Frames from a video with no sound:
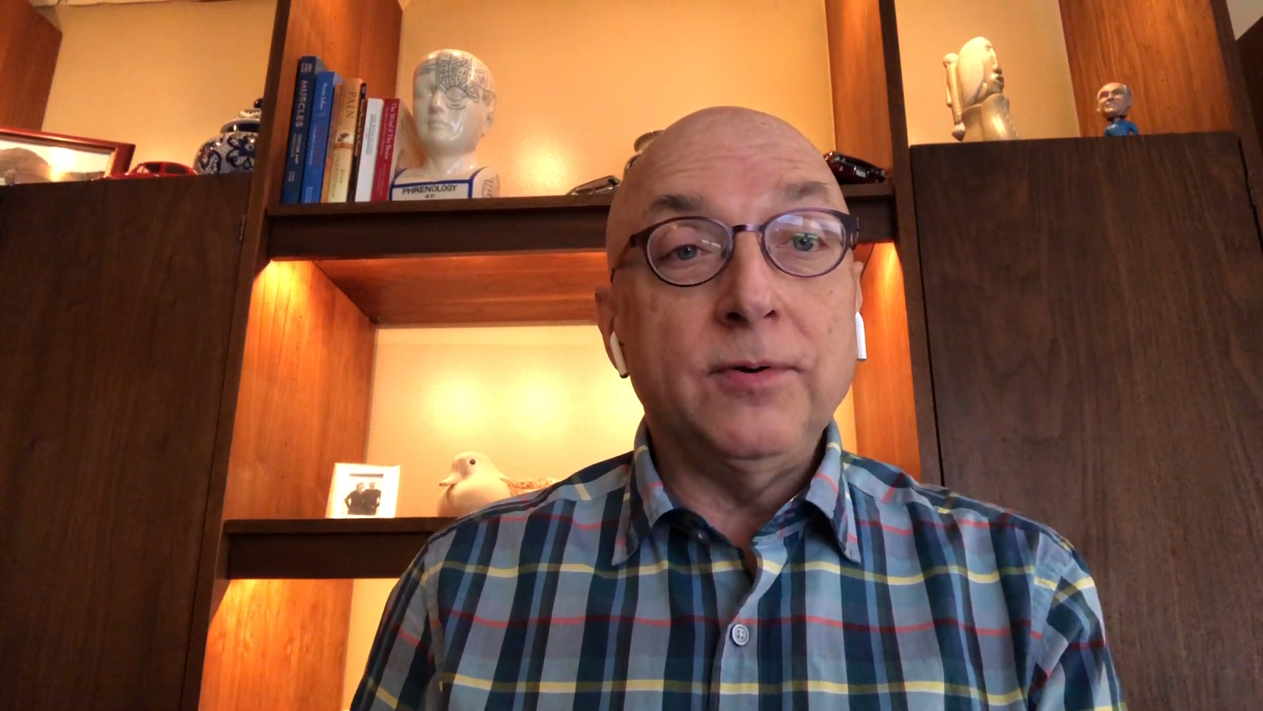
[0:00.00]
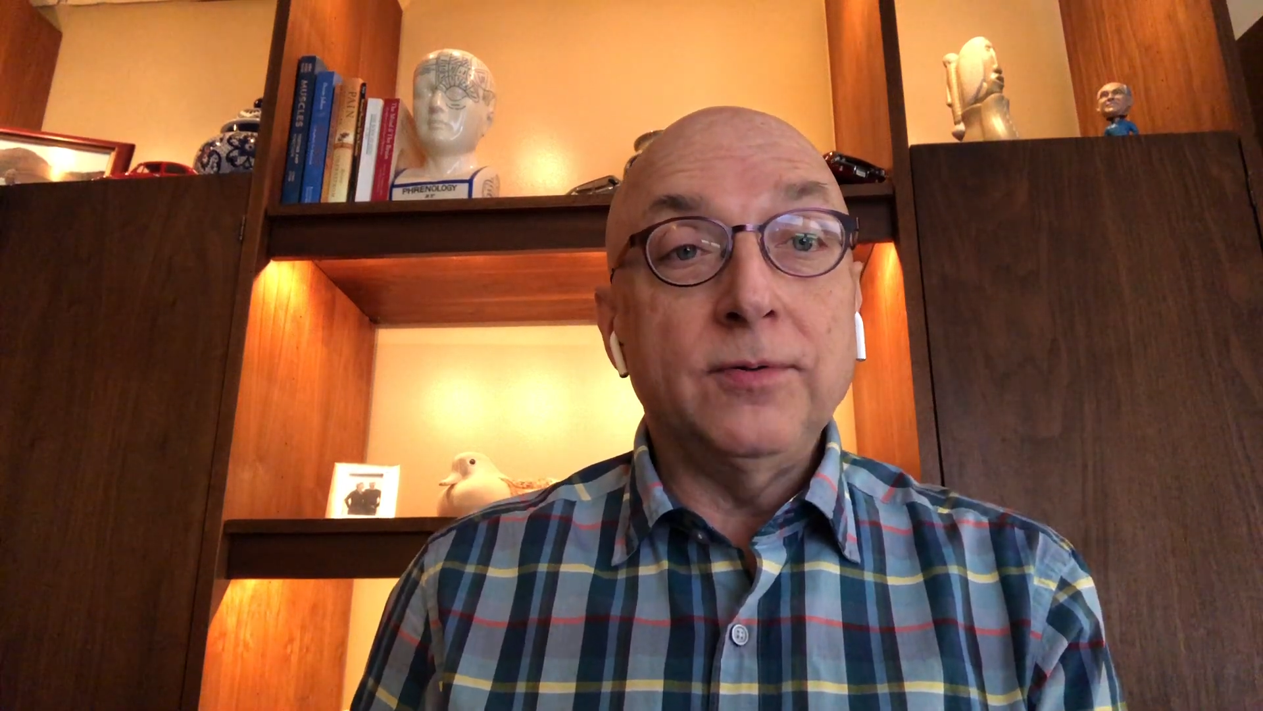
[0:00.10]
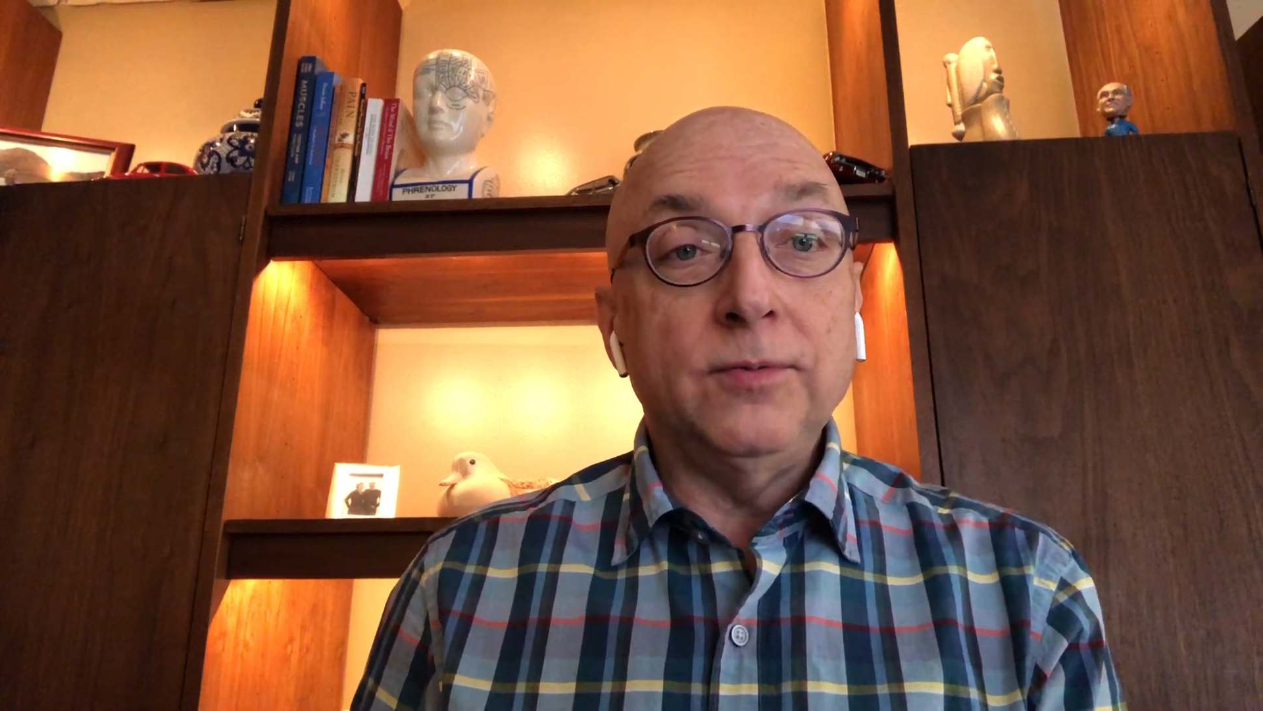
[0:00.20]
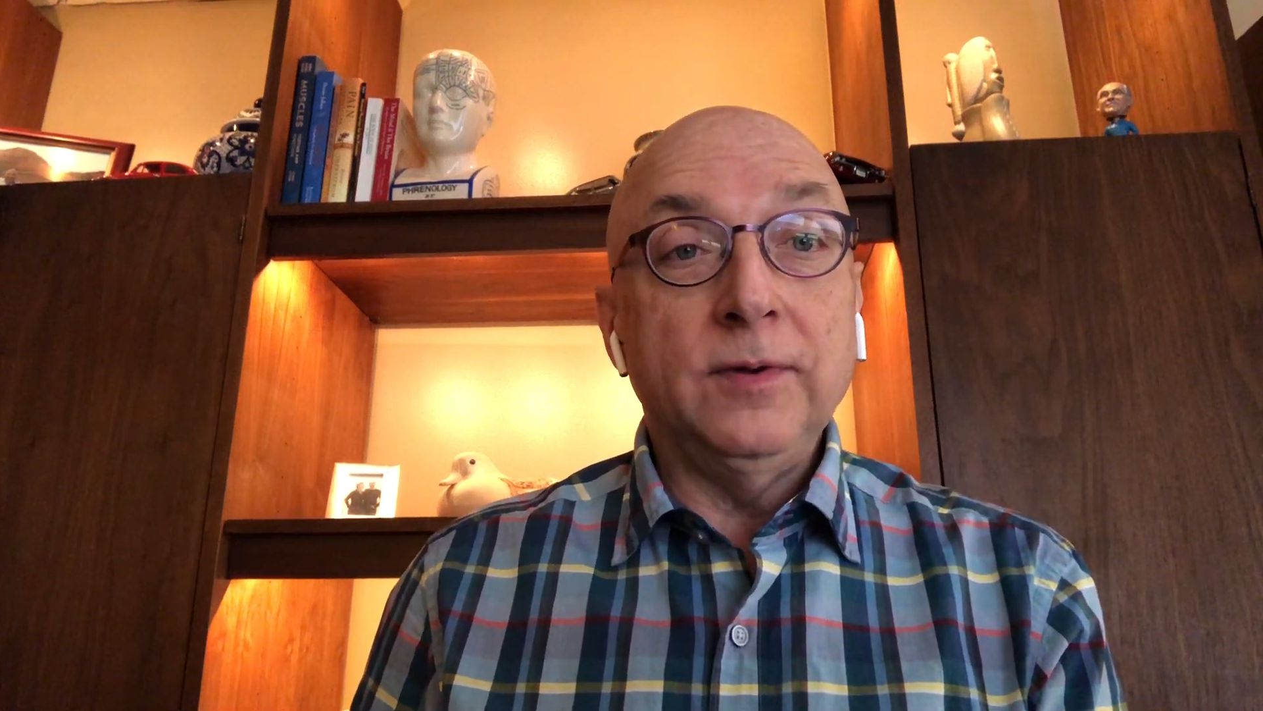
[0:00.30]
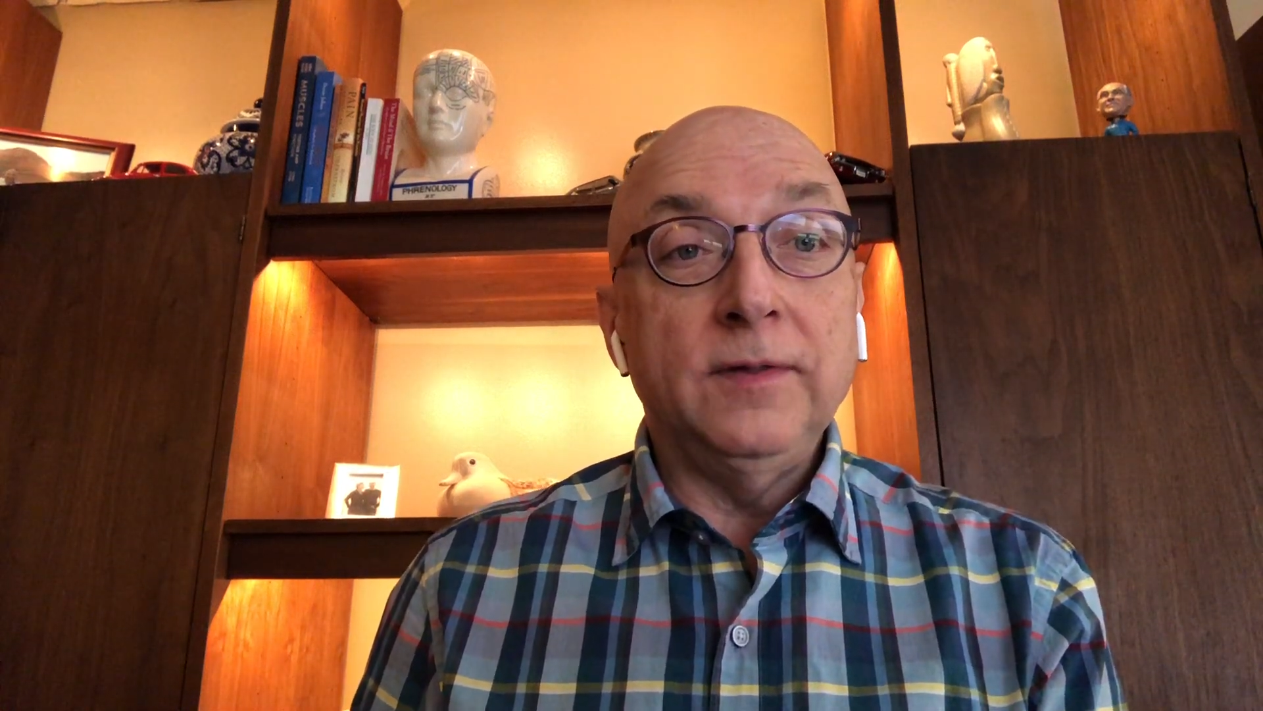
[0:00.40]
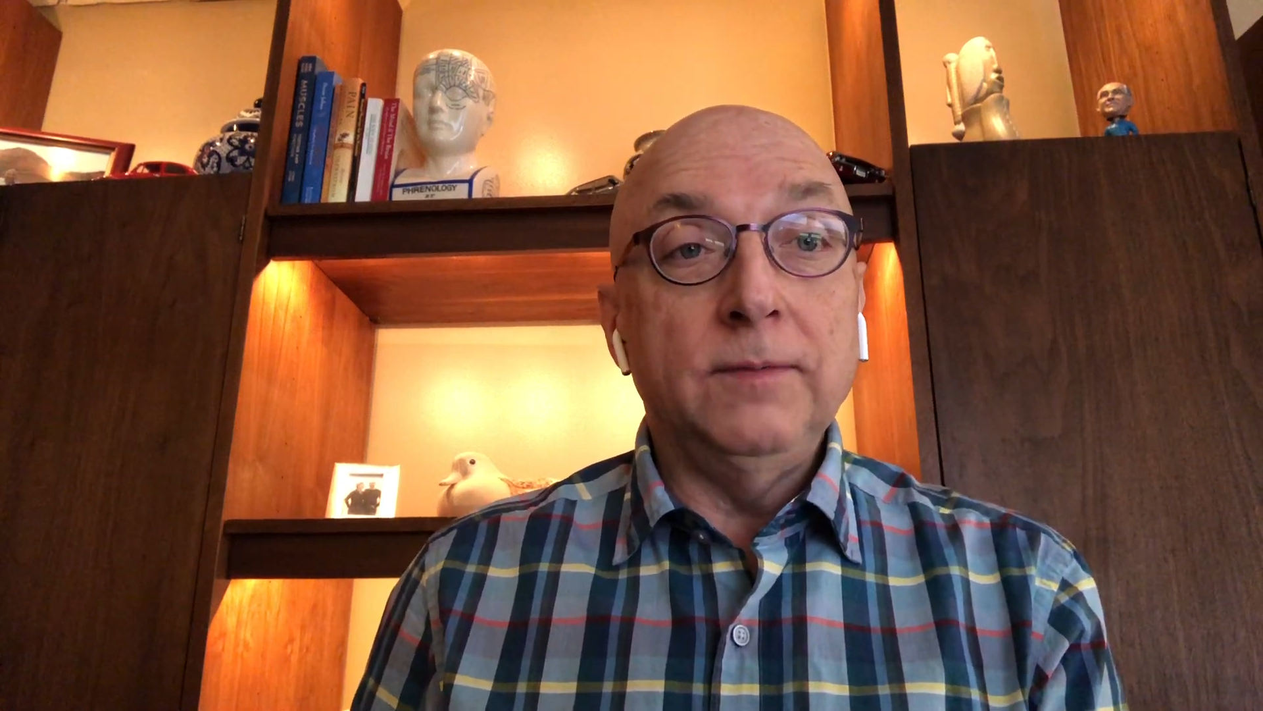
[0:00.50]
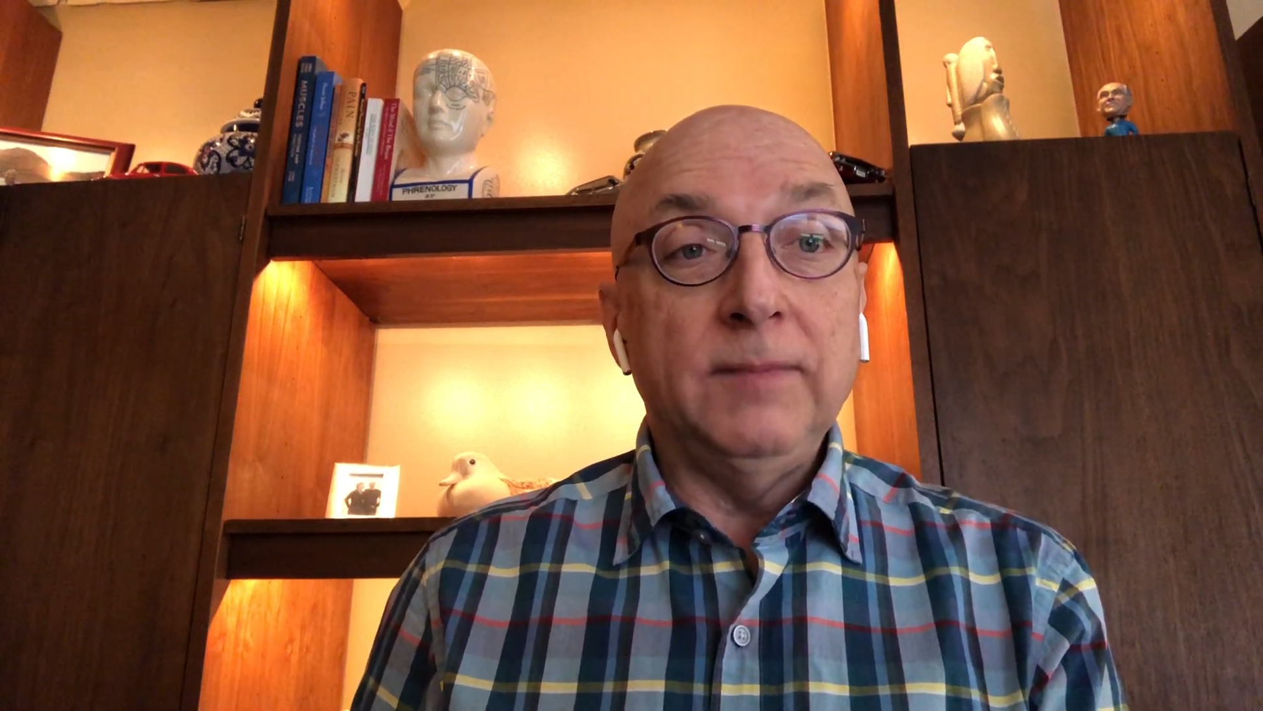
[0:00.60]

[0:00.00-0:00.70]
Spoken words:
both with